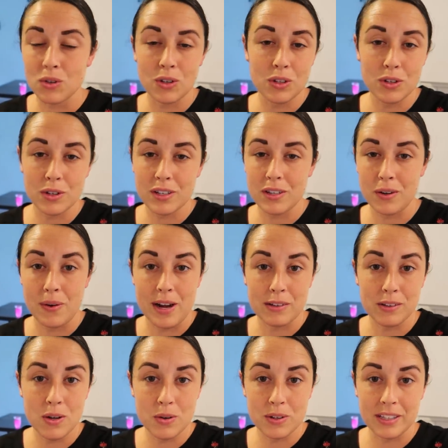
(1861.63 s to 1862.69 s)
or look
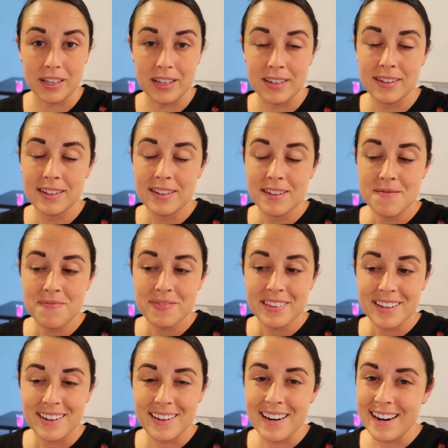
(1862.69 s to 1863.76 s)
around locally.
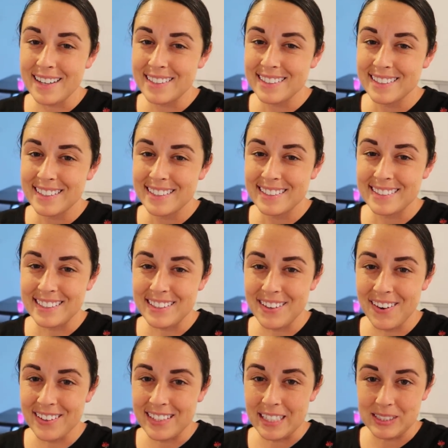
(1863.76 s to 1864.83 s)
All right, see you
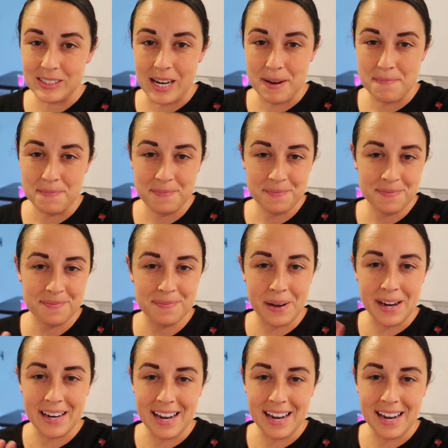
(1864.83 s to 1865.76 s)
all next time. Bye